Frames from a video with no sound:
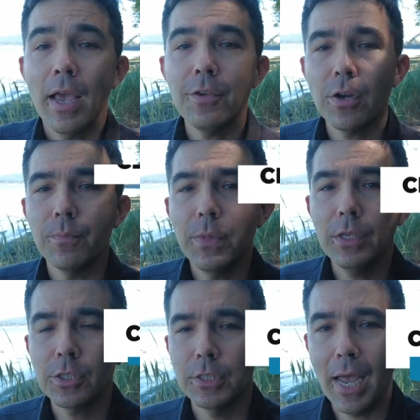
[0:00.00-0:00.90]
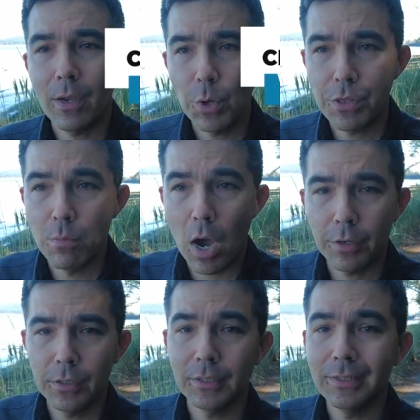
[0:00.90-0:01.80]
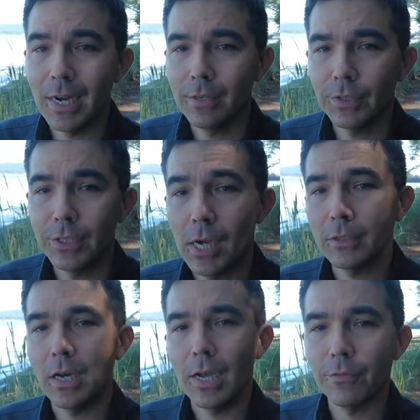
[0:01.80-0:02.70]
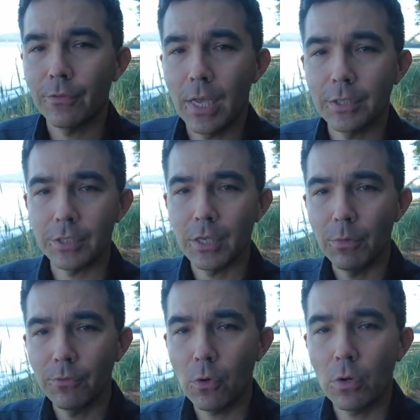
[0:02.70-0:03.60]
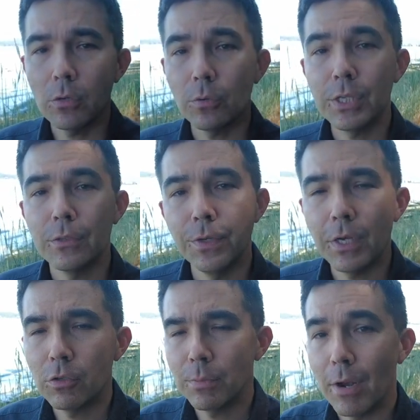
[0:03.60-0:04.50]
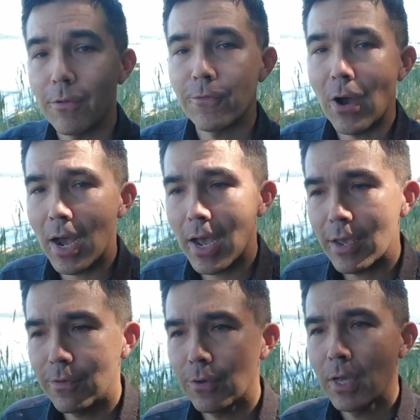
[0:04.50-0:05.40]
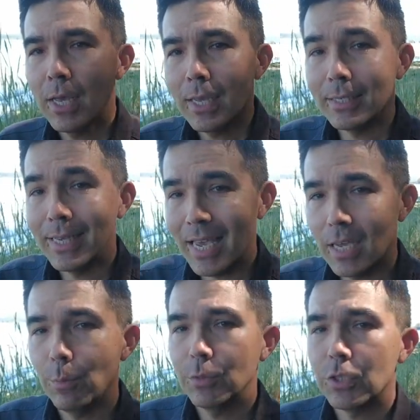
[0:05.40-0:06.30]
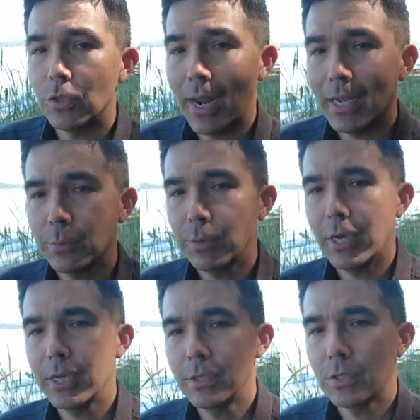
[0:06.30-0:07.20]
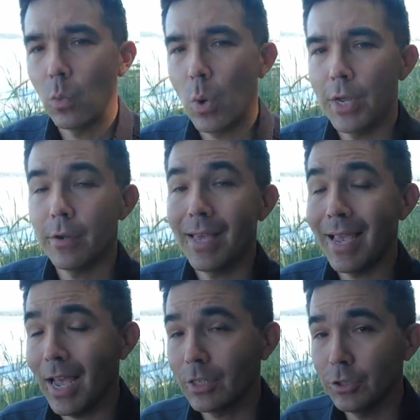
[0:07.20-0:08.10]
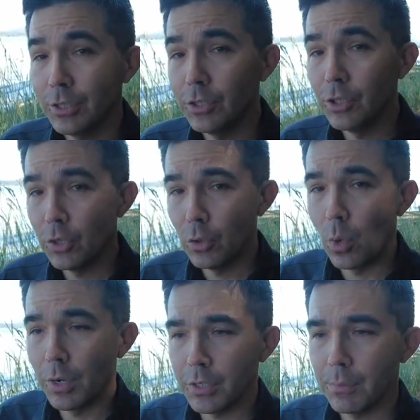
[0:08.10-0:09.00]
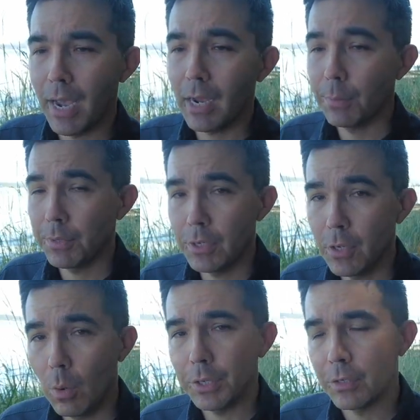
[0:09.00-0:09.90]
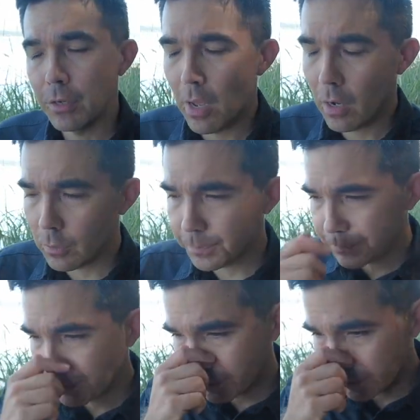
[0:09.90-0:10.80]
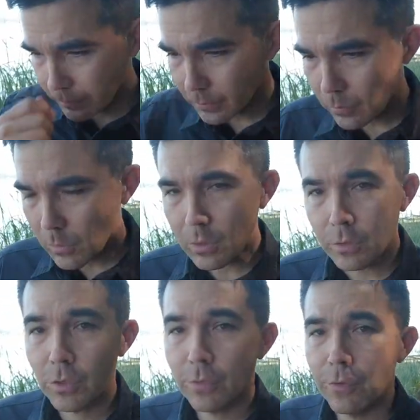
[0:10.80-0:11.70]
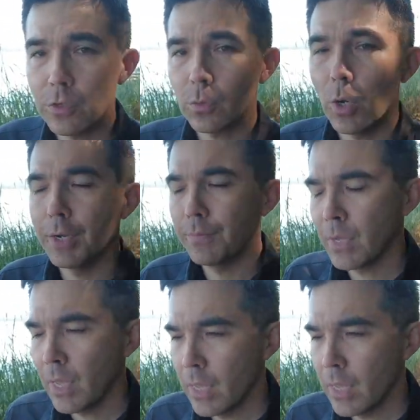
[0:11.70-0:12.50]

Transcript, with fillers: Hey there, it's Clay with modernlove.life. As I said before, this video is about five games your ex plays when they actually do want you back, but they don't want you to know. So the first one